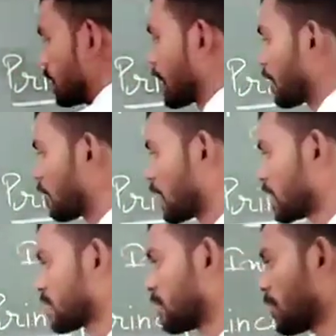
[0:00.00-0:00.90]
Then what
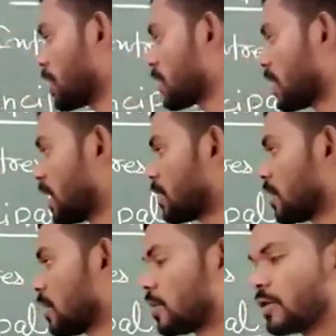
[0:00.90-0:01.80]
is the meaning that?
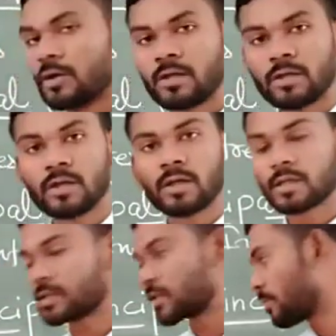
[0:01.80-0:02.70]

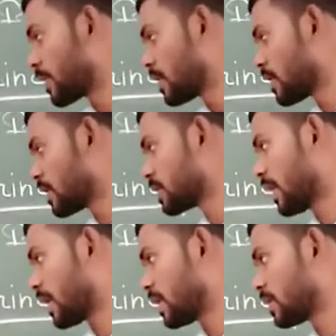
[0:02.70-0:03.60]
The meaning is
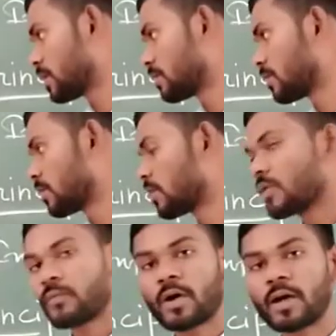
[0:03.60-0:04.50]
that
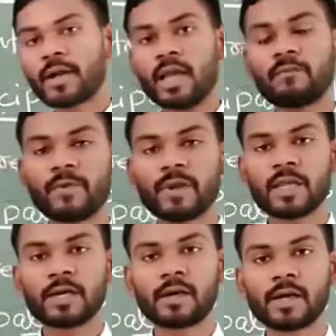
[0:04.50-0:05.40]
for every
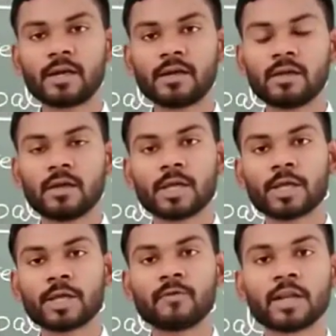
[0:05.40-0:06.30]
100
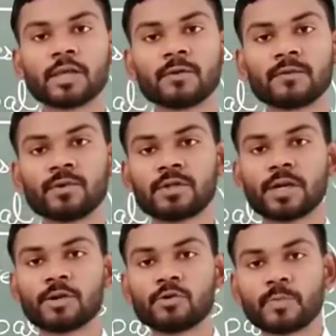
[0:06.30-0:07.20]
he will give you
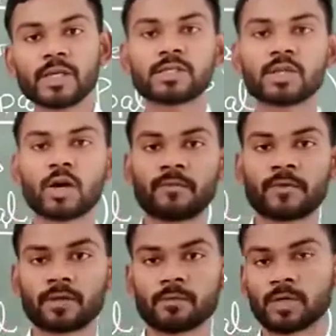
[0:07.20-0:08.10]
3 rupees
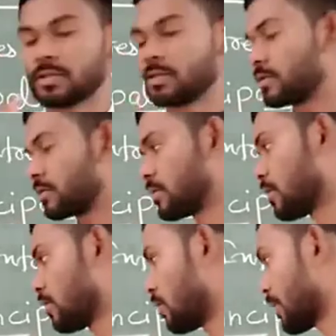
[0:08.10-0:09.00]
after a month.
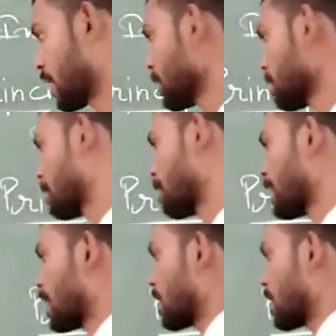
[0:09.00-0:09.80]
Okay?